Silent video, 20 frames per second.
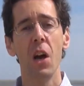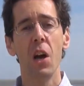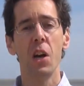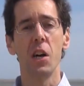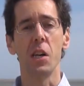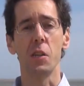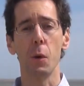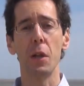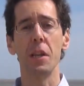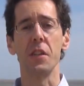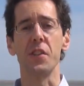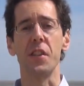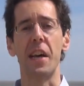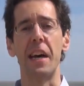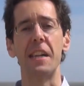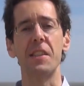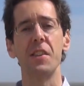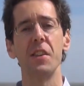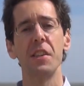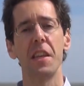As well as
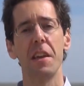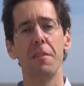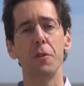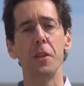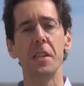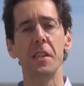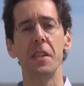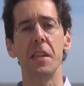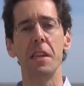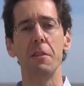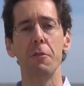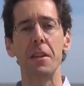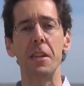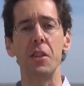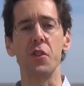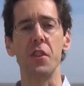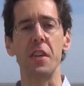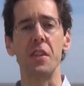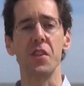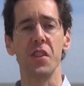that, they've recently
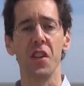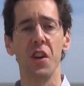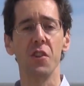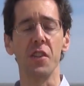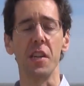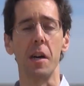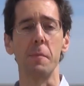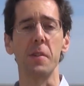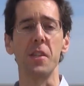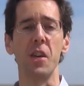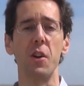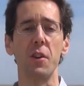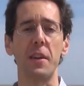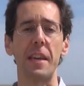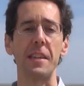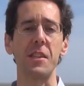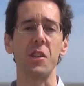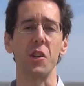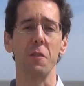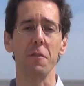reached their start-up
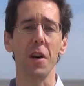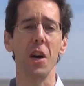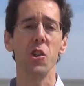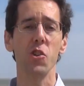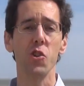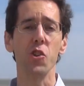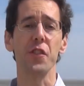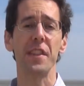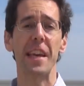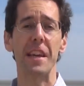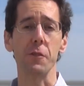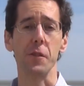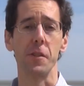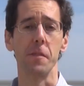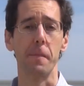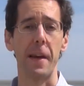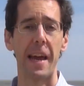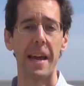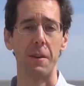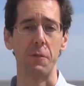target of
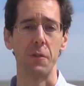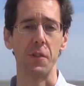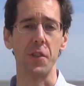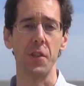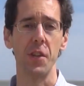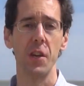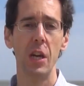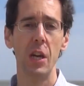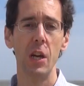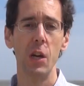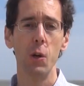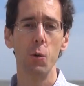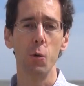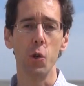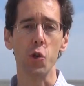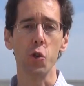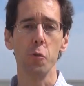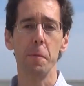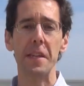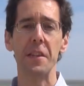£100,000,
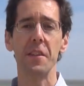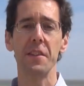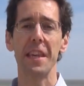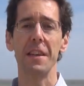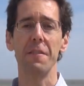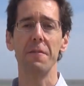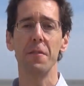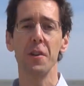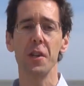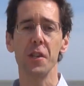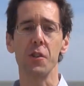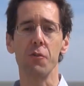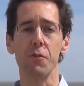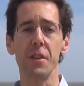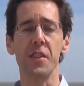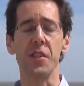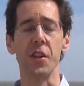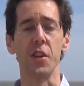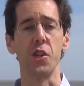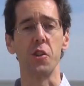which will mean that their first
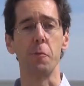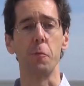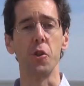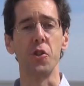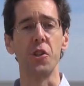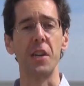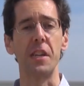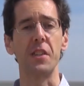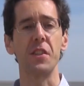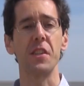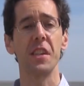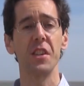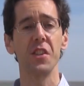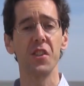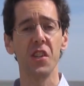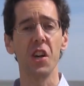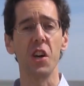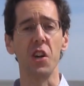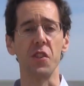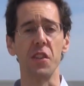research project can
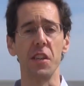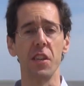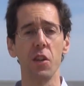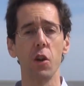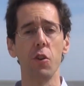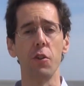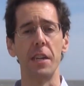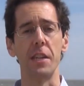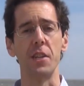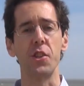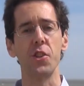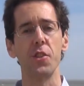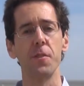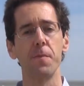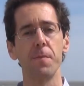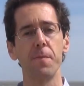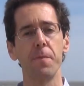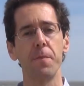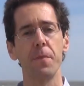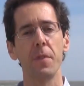start in Norwich.
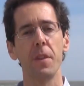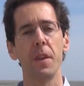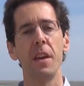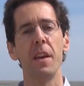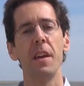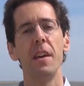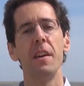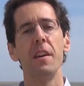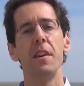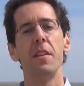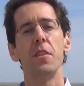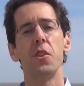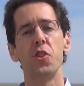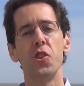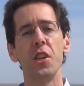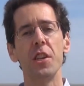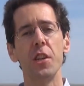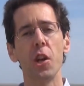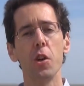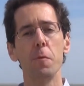The
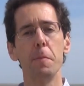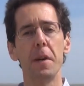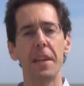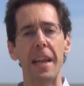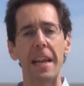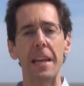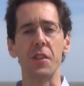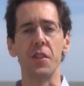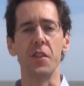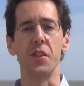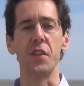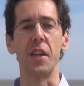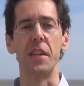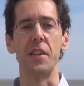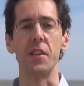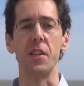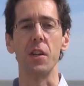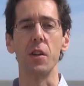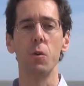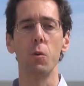Genome Analysis
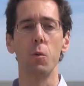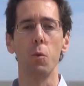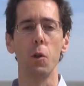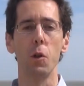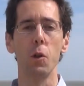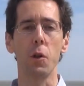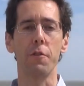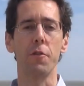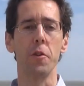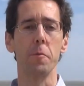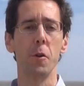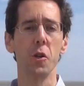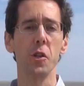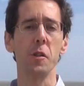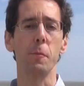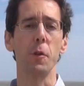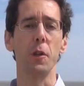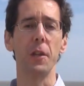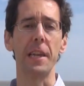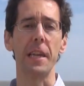Centre will look for a
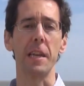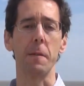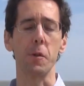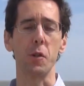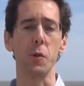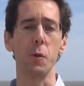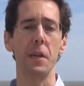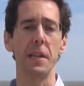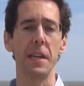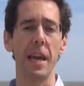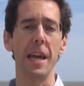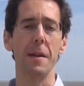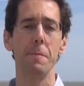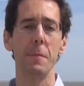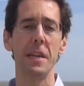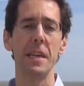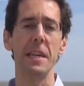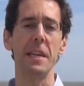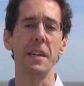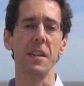possible link between
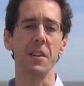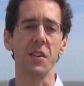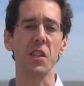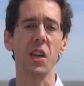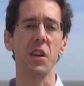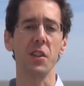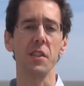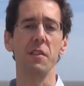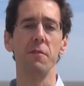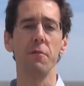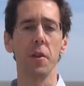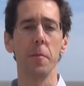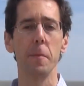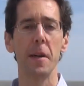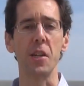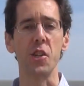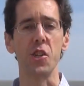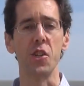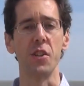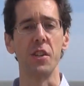ME and gut
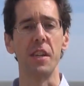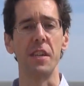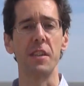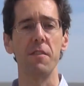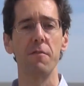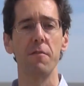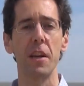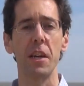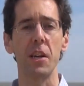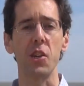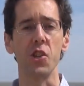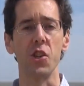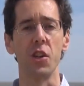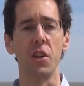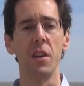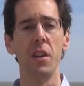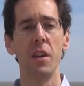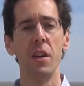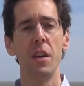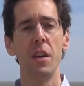inflammation and
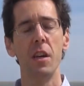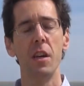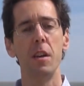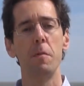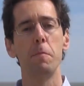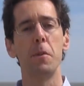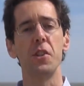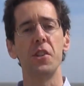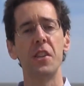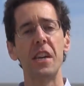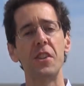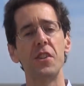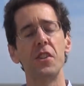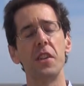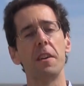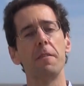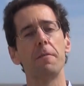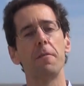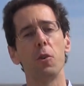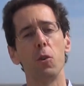infection by
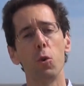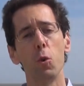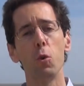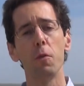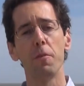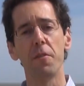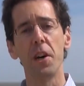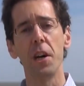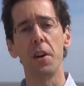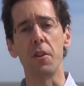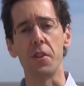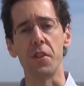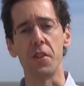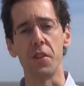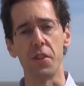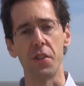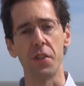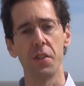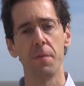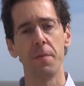testing for all
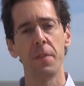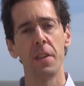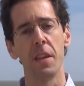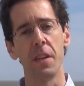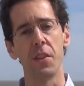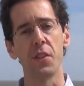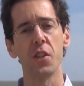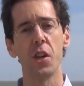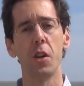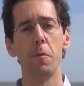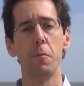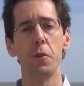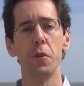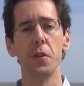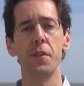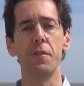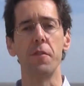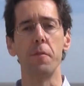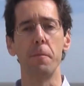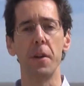viruses in
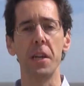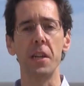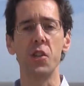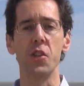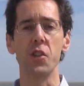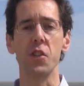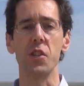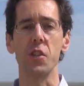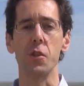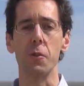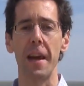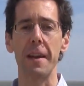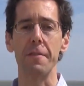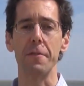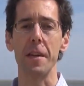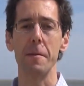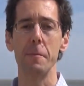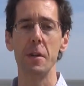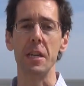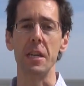samples from patients who have
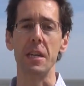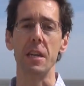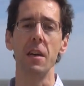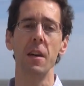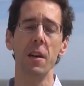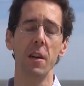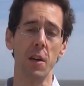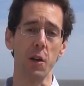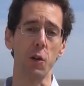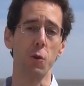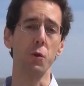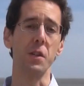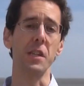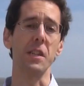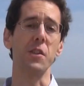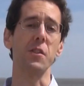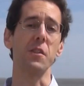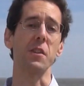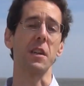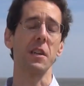ME according
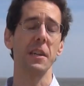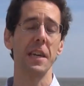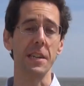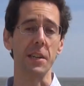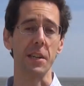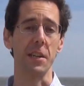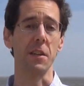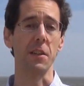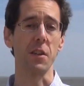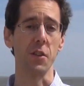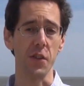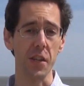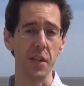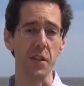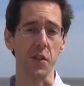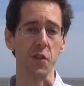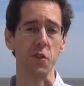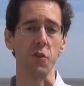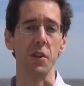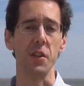to the Canadian
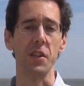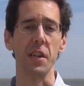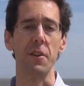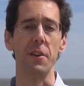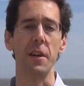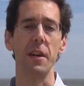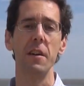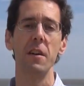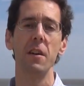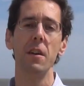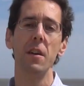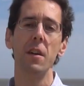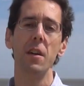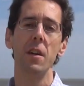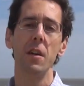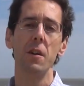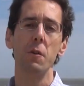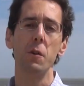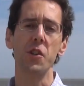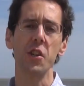consensus criteria,
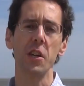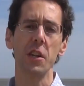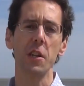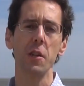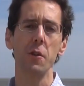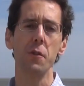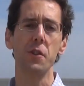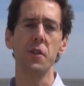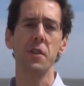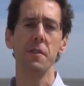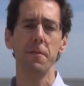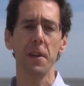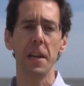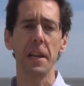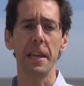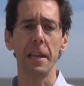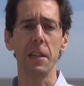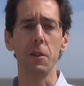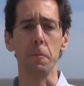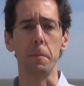which includes
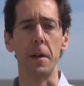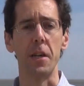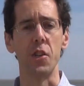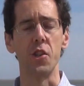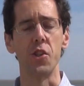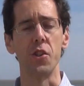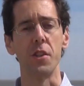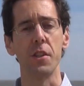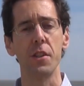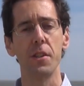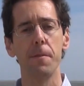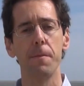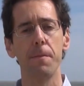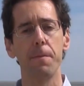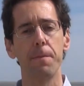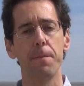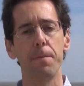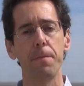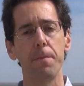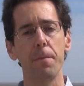severely ill patients.
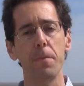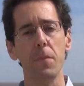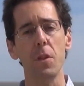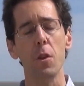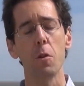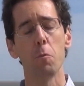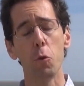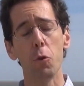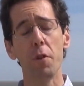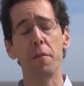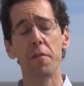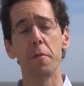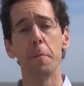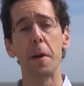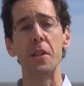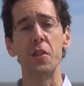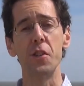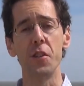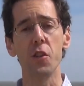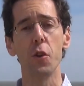More
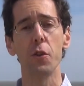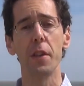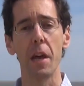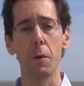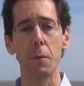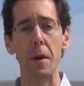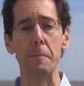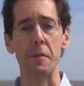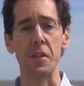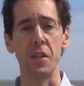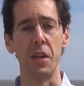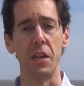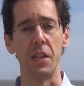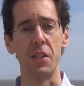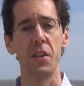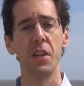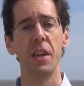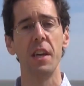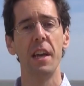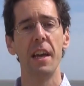information is on their
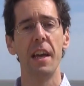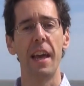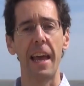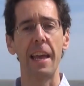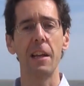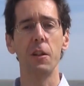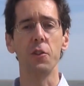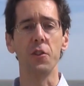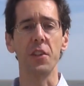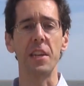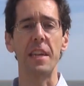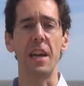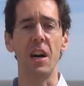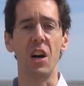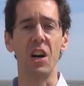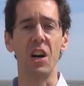website, ldifme.org.